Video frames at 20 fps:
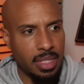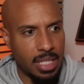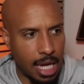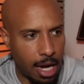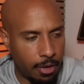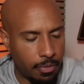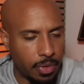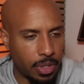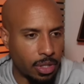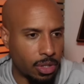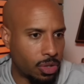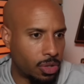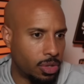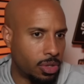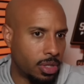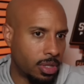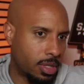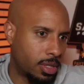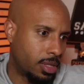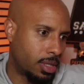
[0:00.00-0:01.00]
Dalvin
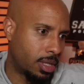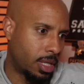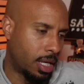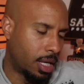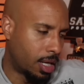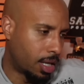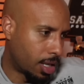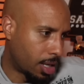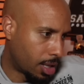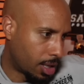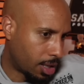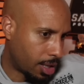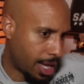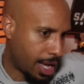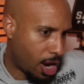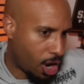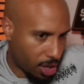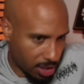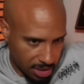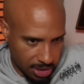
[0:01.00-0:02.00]
Cook,
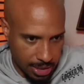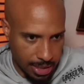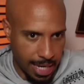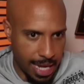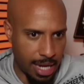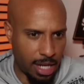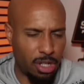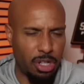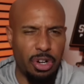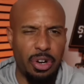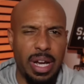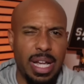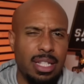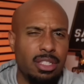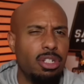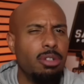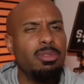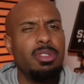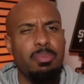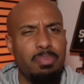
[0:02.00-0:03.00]
Austin Eckler,
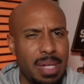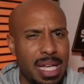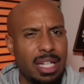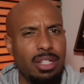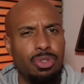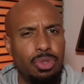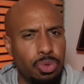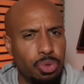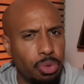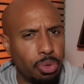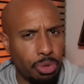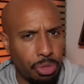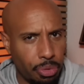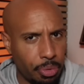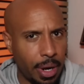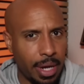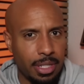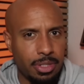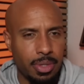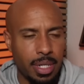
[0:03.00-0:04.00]
in terms of being dual
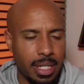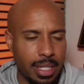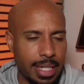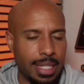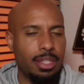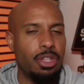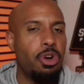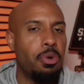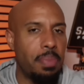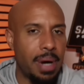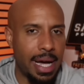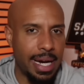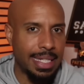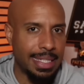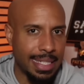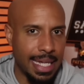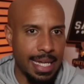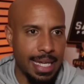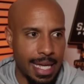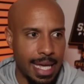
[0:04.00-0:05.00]
threats, right? Like,
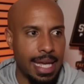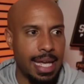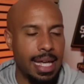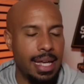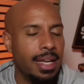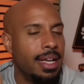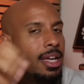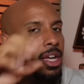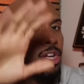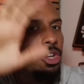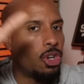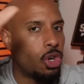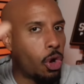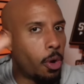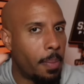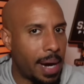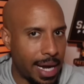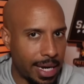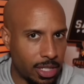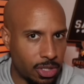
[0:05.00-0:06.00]
nobody's AK,
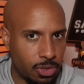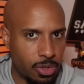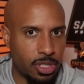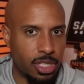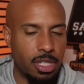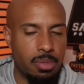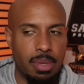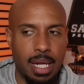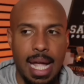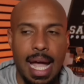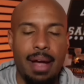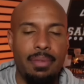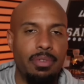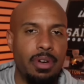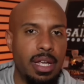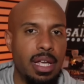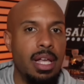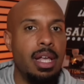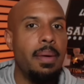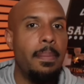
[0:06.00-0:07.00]
nobody's Christian
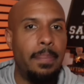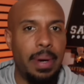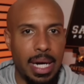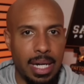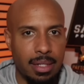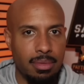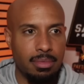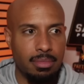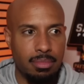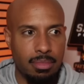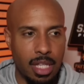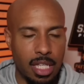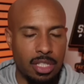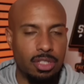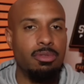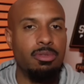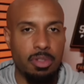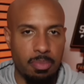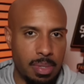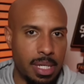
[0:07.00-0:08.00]
McCaffrey, but in
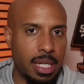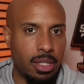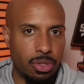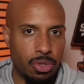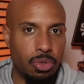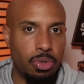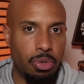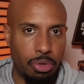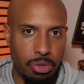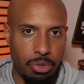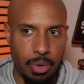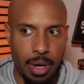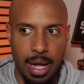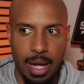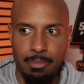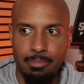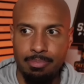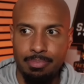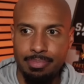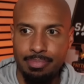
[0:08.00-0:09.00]
terms of being a dual
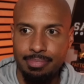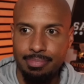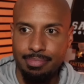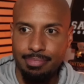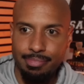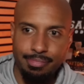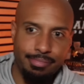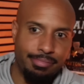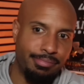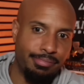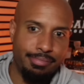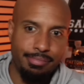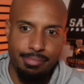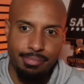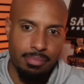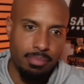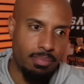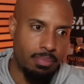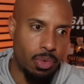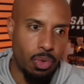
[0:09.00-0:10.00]
threat,
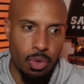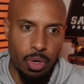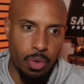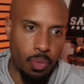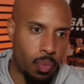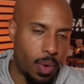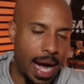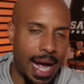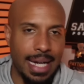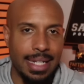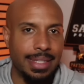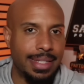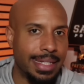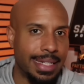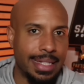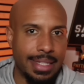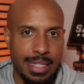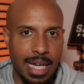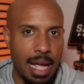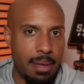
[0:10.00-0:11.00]
more
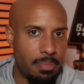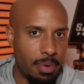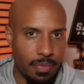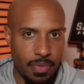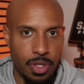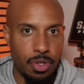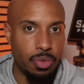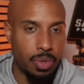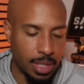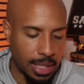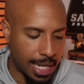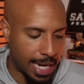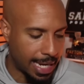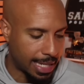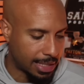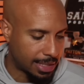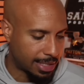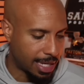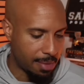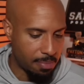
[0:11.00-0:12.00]
widely type of
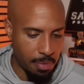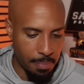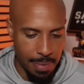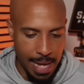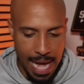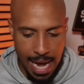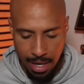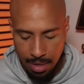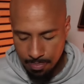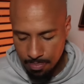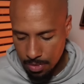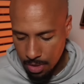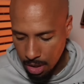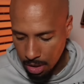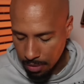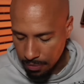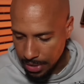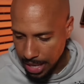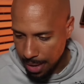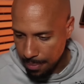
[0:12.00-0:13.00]
utilized type of back,
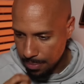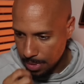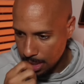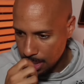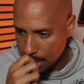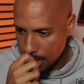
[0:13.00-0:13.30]
all of that.